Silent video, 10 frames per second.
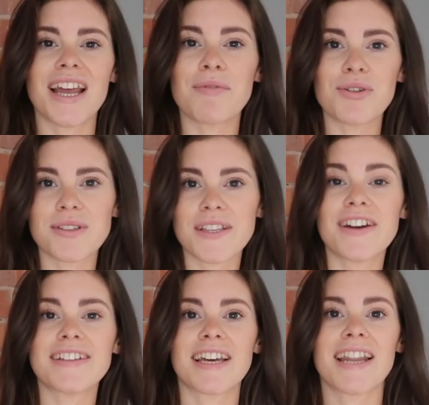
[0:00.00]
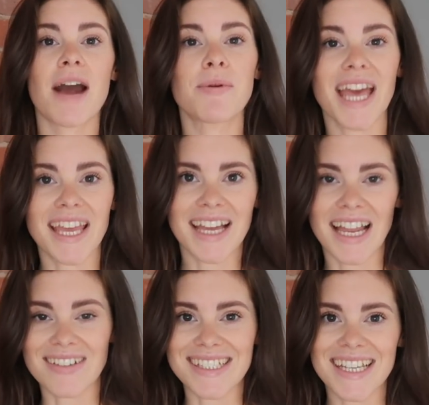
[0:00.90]
and we also understand how we're getting
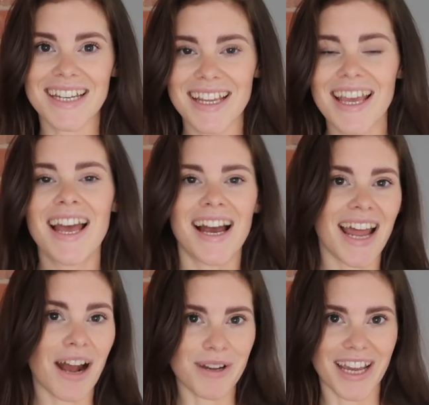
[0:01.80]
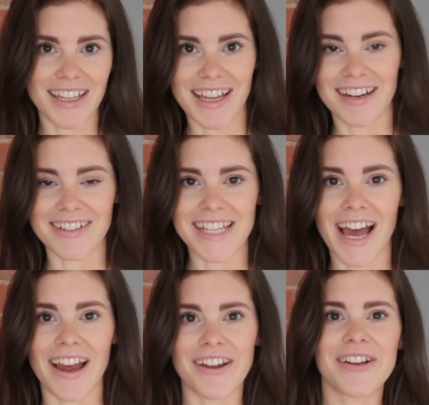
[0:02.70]
calories in and how we're getting calories
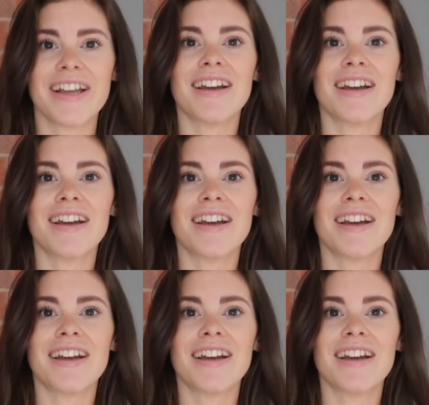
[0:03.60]
out.